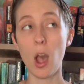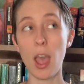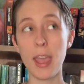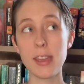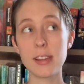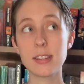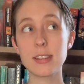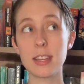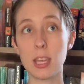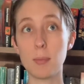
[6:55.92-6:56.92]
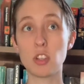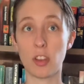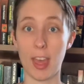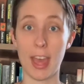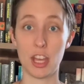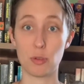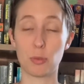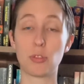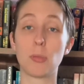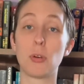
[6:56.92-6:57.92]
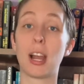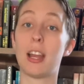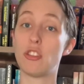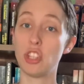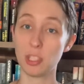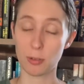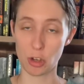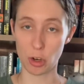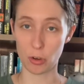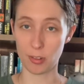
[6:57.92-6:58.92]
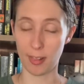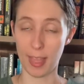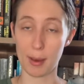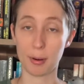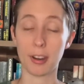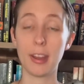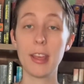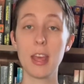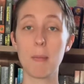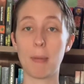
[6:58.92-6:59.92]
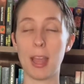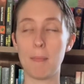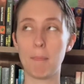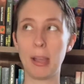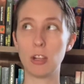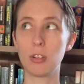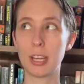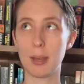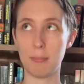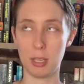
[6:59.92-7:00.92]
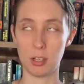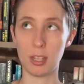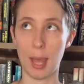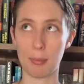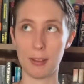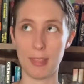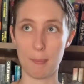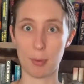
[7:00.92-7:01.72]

And Image on the Edge, which is a book I just returned to library by Michael Camille, I believe that